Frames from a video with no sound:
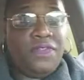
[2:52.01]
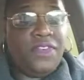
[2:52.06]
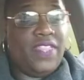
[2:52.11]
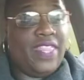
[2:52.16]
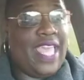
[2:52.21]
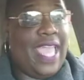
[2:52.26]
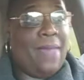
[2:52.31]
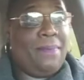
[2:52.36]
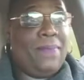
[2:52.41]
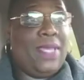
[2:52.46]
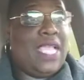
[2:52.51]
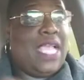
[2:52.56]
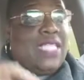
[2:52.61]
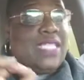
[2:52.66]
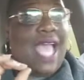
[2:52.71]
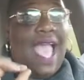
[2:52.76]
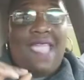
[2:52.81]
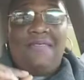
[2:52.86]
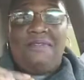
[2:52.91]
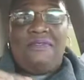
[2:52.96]
for that,
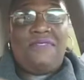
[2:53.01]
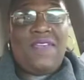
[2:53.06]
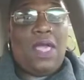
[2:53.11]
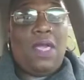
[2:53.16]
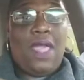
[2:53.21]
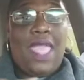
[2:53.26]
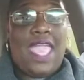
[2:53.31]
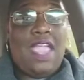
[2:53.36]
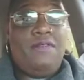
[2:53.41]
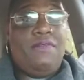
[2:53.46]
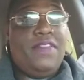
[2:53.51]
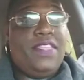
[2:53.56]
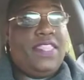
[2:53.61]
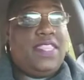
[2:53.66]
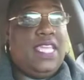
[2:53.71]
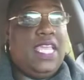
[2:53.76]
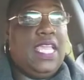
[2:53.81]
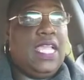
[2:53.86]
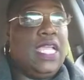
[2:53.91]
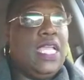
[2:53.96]
because I felt
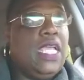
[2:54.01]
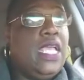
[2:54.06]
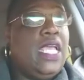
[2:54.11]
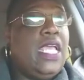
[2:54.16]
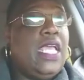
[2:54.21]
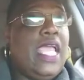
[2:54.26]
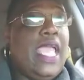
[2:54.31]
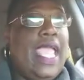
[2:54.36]
everything